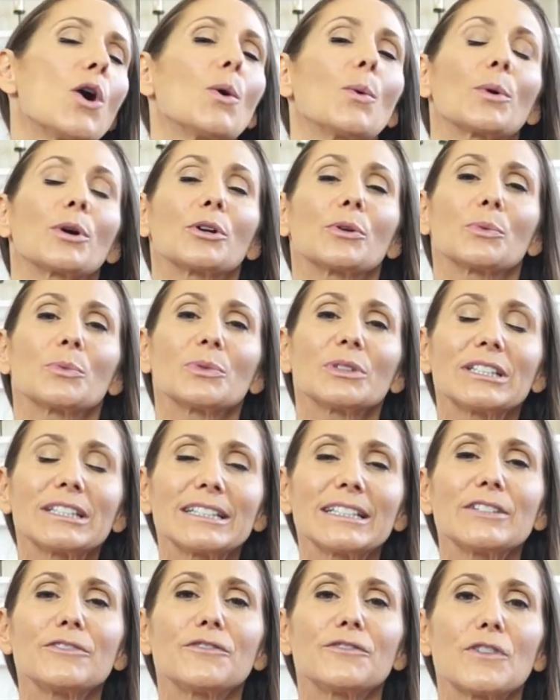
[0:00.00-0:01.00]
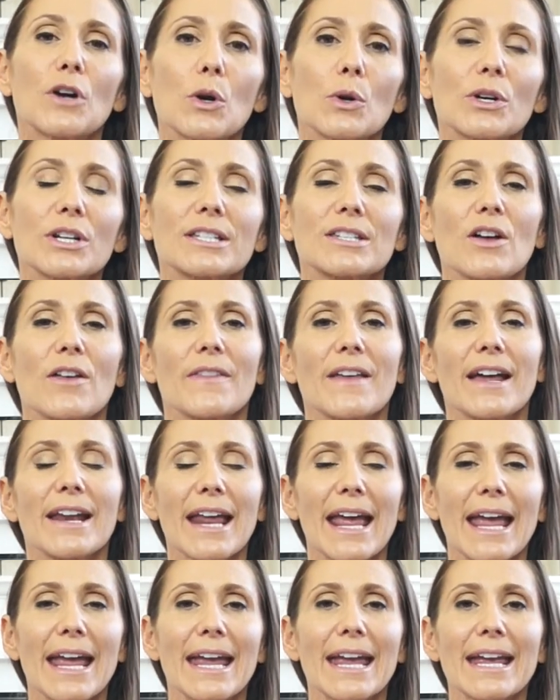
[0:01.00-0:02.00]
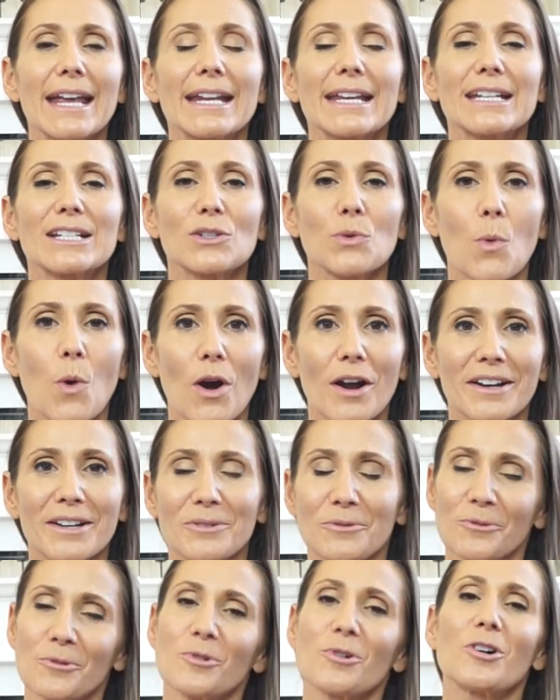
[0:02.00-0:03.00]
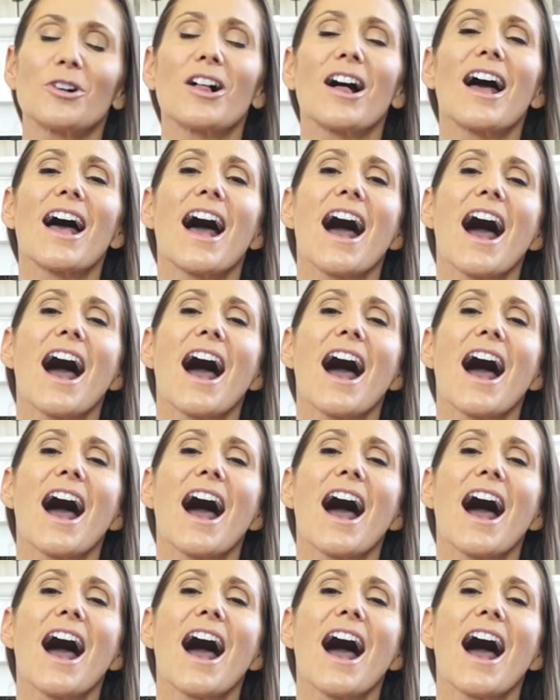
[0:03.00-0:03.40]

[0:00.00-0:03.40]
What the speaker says: We're gonna really focus on that 80-20 rule.